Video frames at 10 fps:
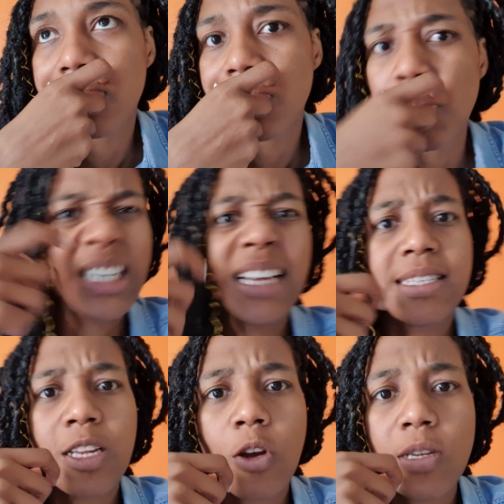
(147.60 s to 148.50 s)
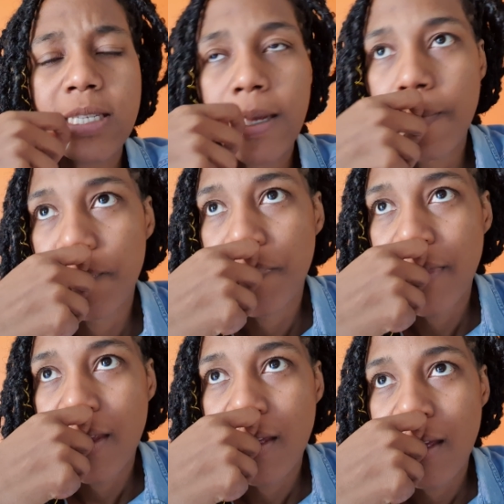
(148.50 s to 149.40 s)
But I was still cussing.
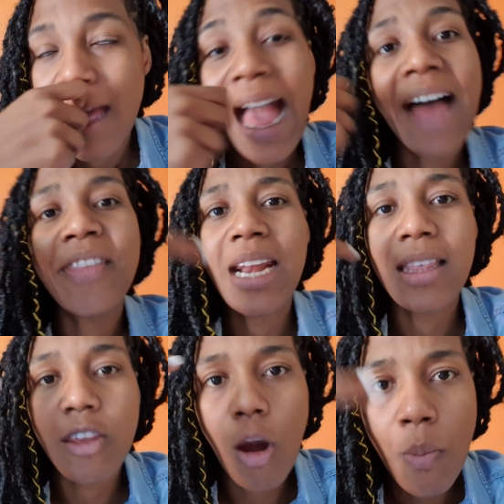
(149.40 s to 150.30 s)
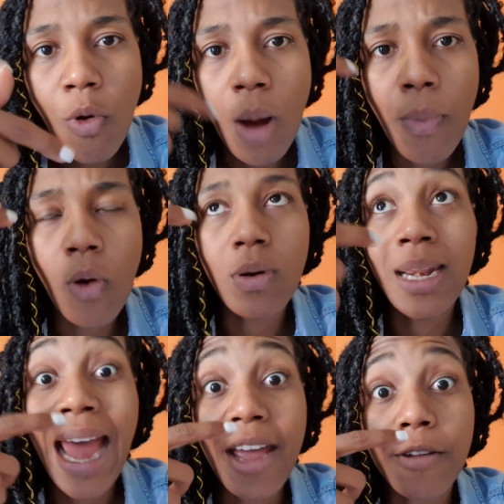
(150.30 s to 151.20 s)
And then I thought more about
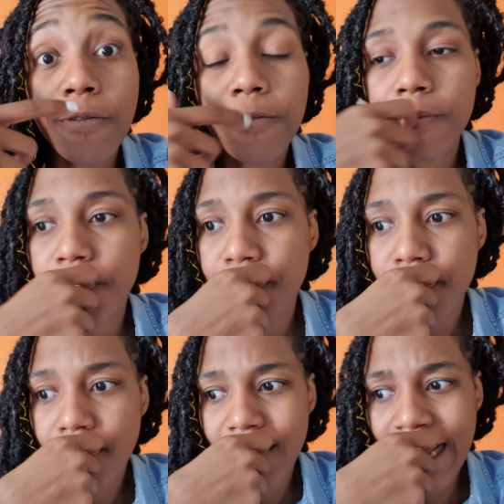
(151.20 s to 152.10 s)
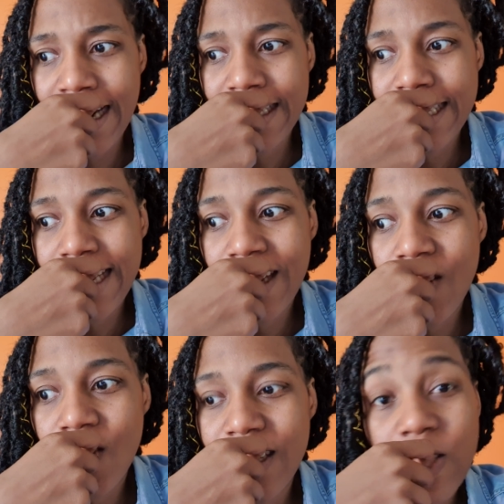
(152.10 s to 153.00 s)
life. And I said,
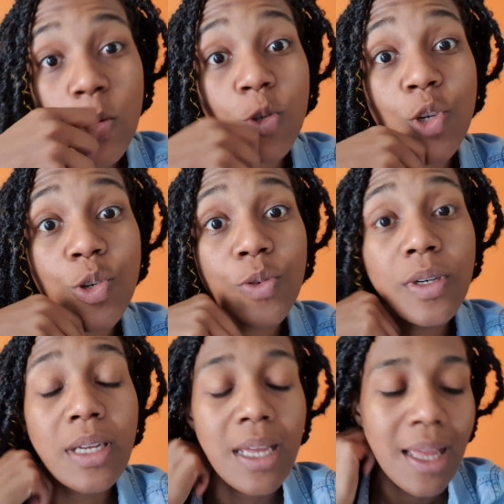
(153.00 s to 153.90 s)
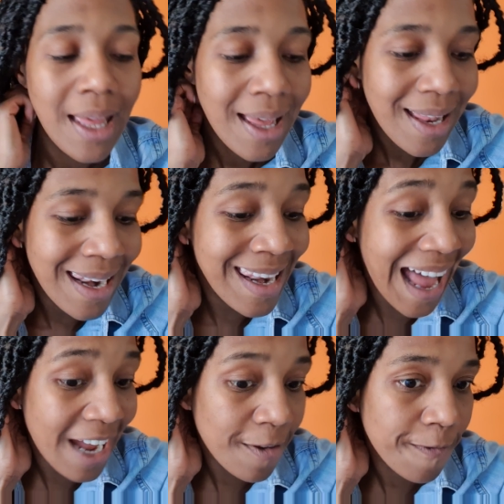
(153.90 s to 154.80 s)
it's so true.
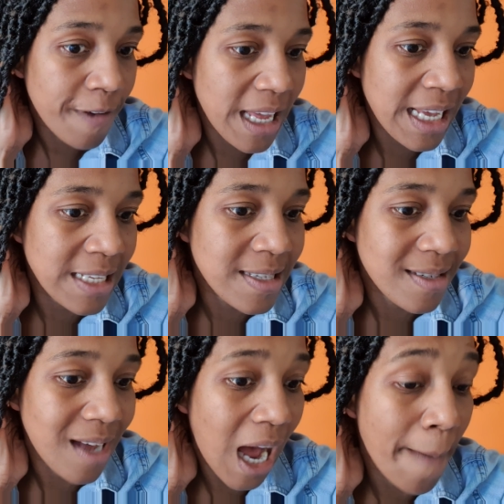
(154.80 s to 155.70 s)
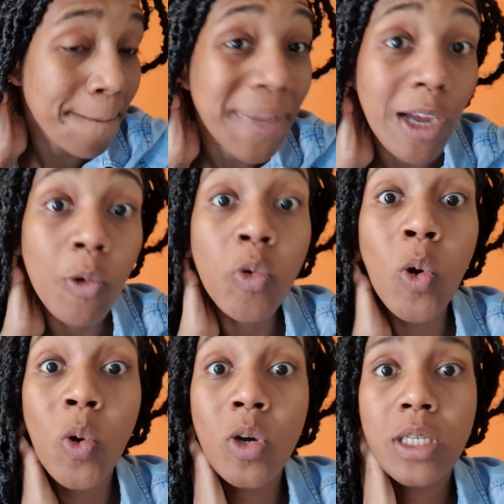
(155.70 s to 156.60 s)
Life is a big
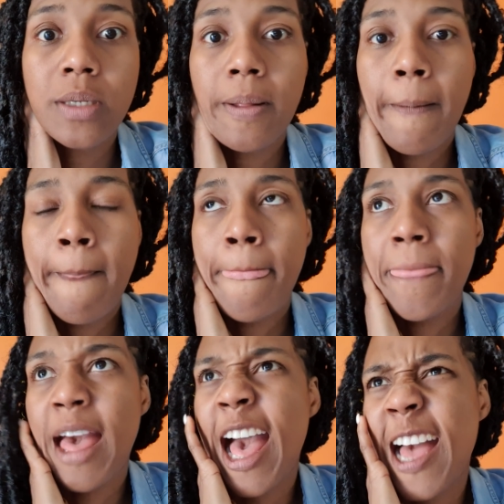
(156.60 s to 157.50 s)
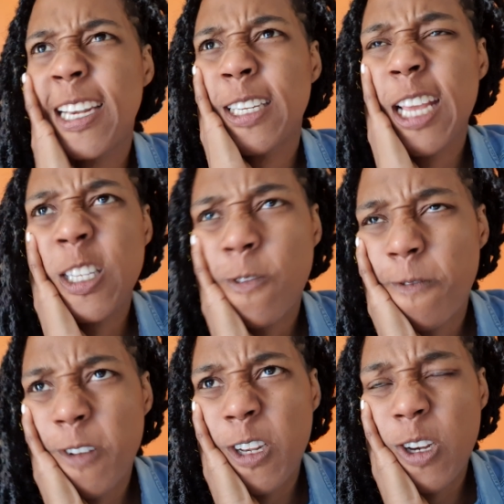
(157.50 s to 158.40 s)
road, and it's
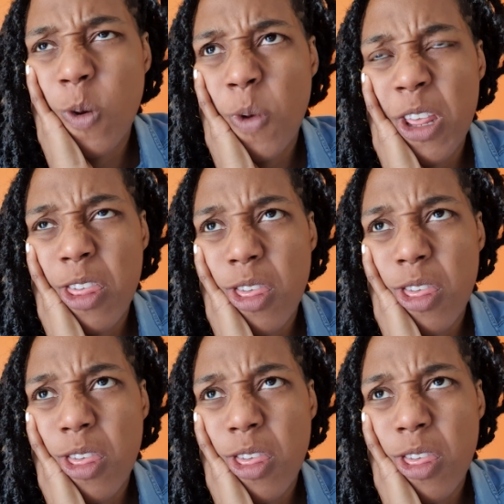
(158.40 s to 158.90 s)
filled with